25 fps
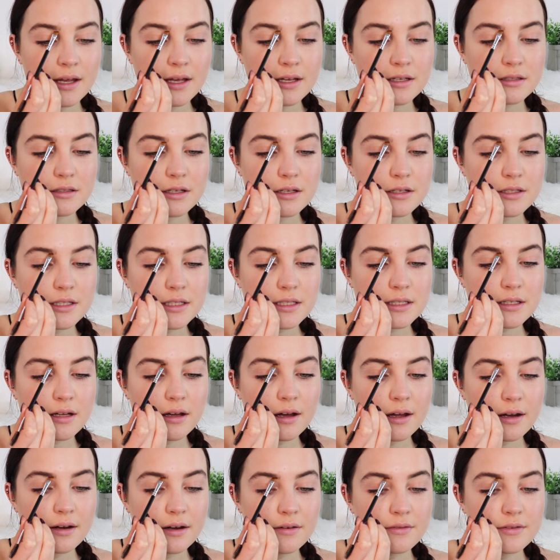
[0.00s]
so just
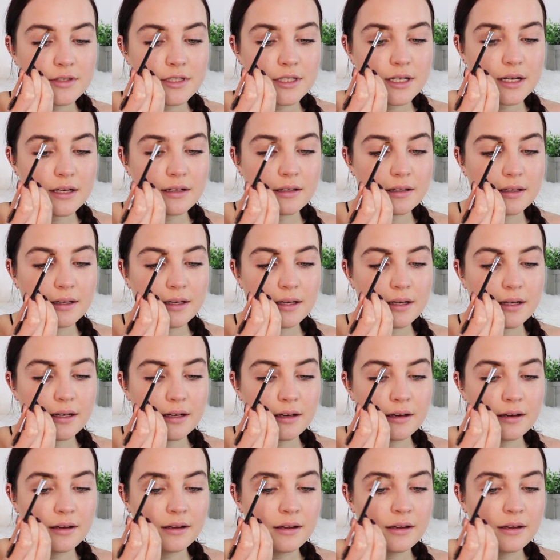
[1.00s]
kind of gently